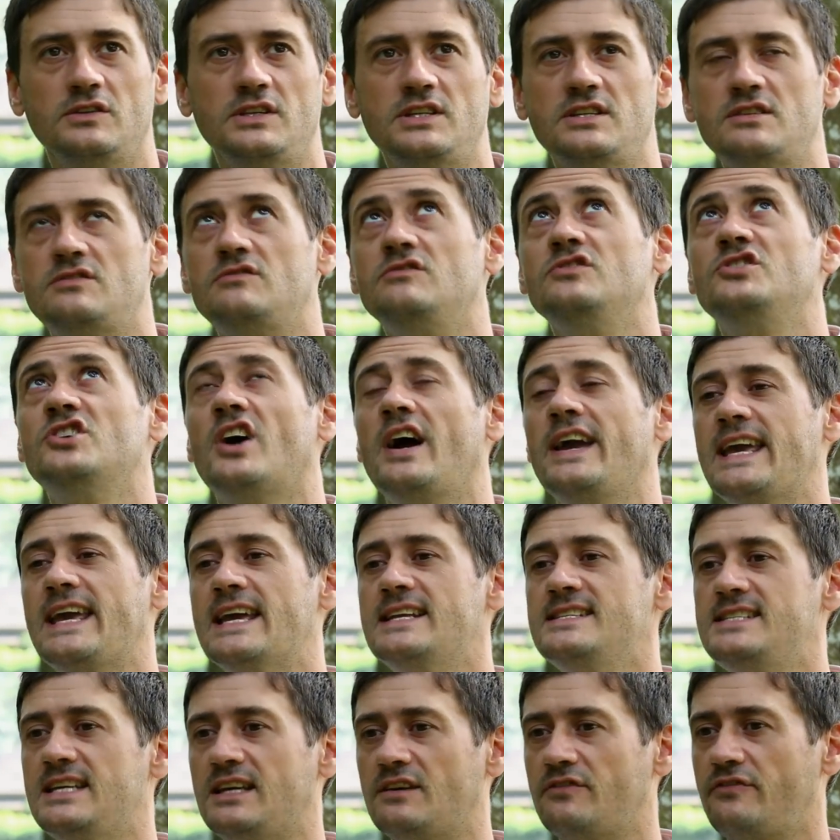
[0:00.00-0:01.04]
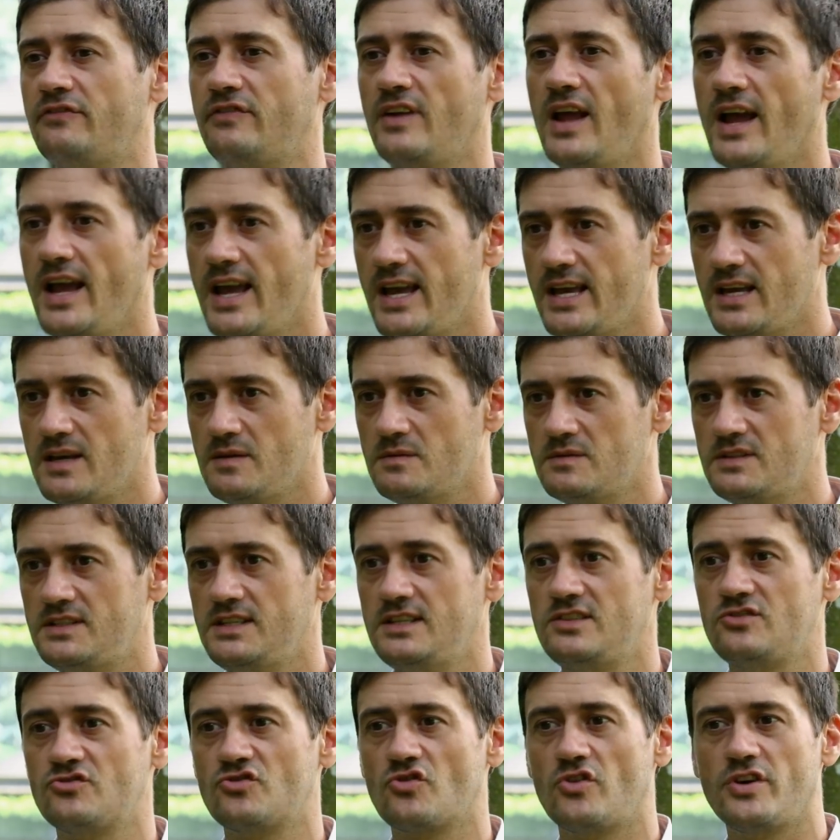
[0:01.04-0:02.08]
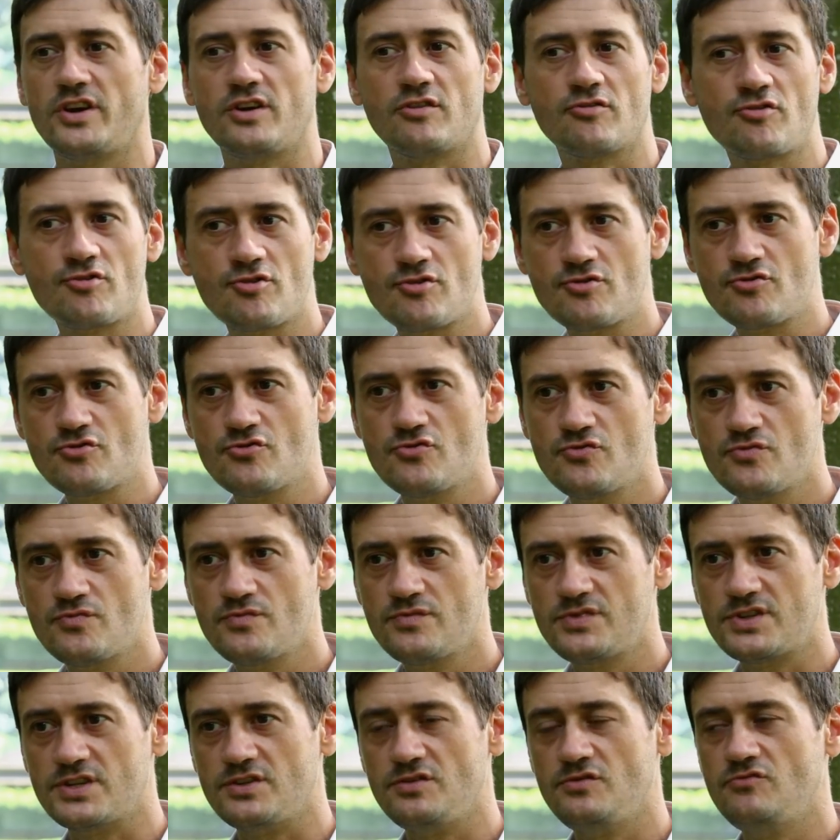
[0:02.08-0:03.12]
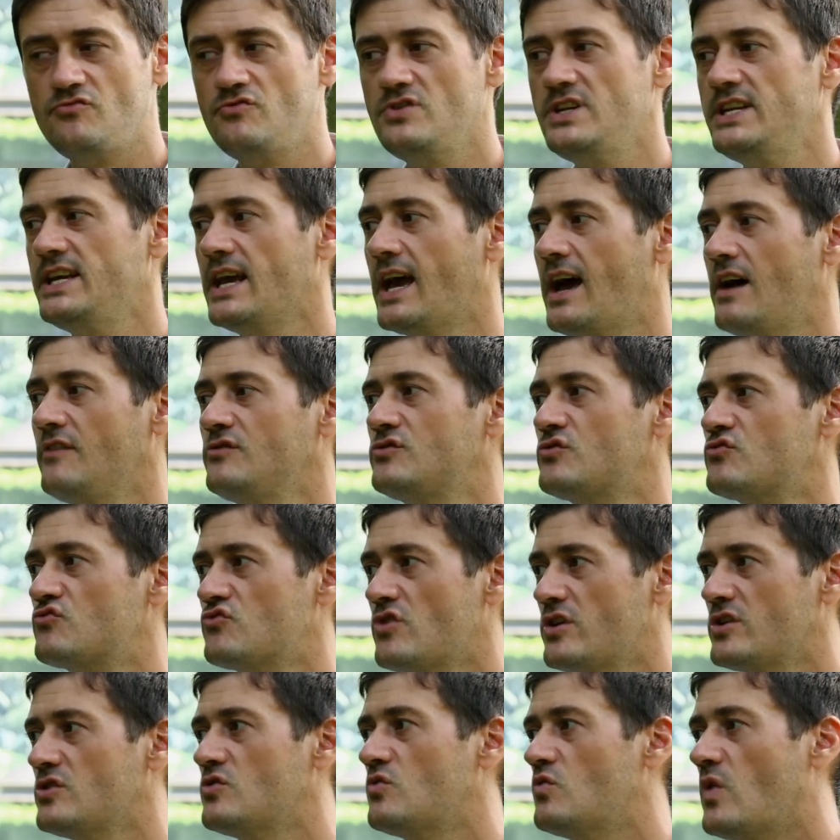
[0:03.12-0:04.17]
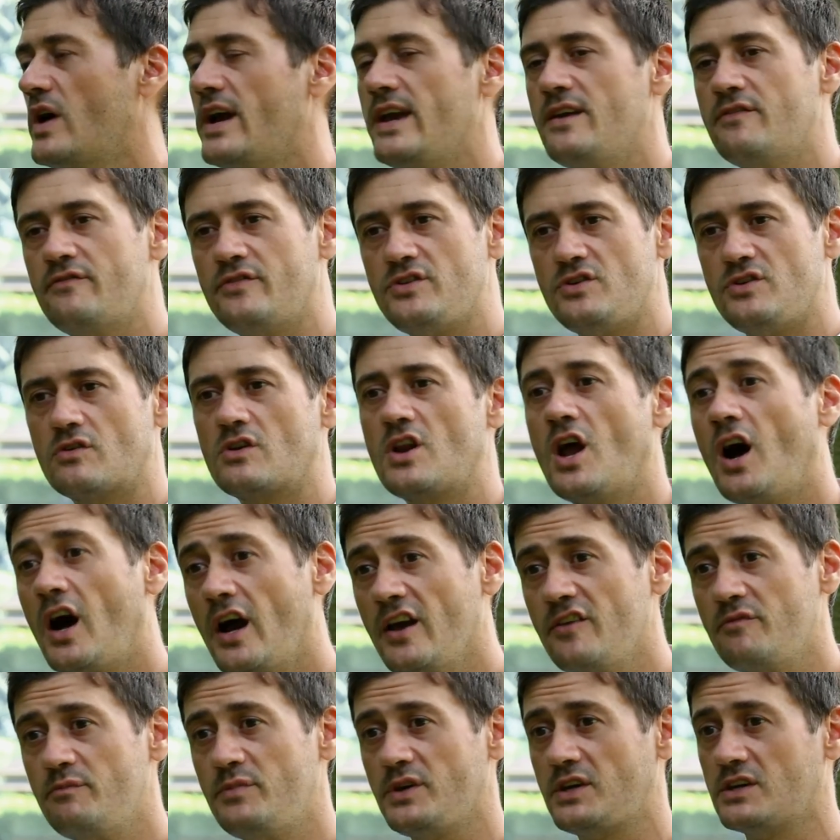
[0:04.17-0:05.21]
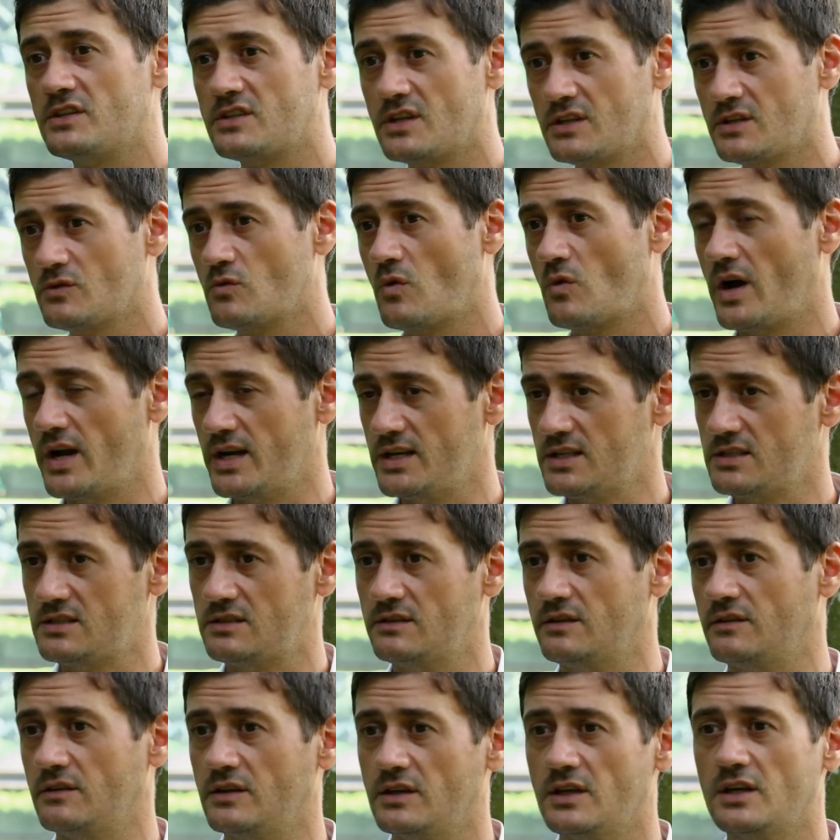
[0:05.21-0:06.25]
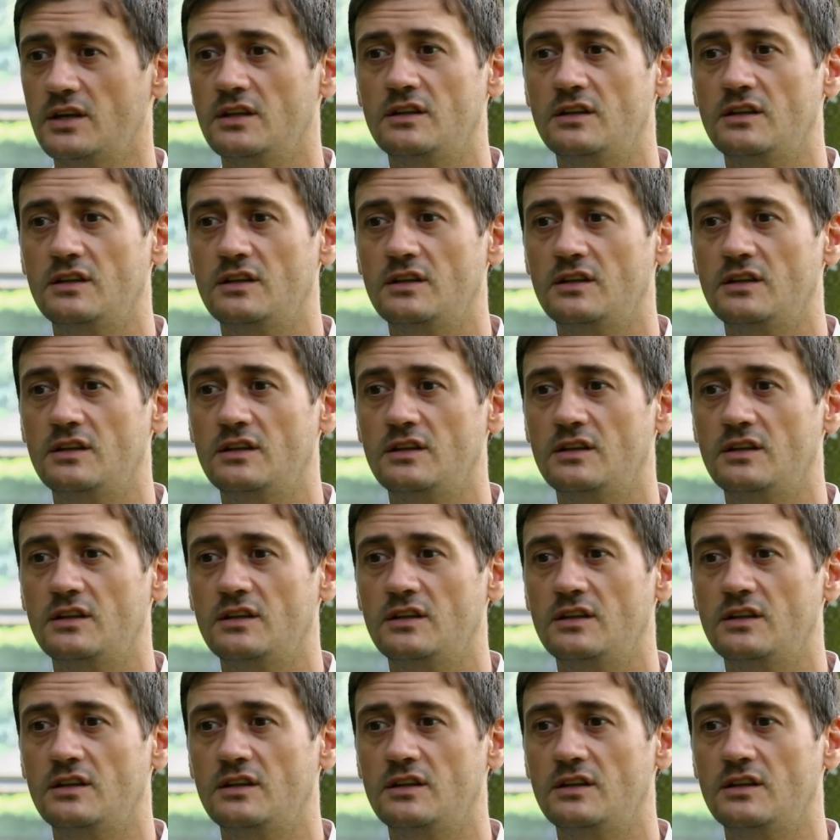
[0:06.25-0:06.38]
these gigantic flames destroying homes and you really have to run away for your life because otherwise the,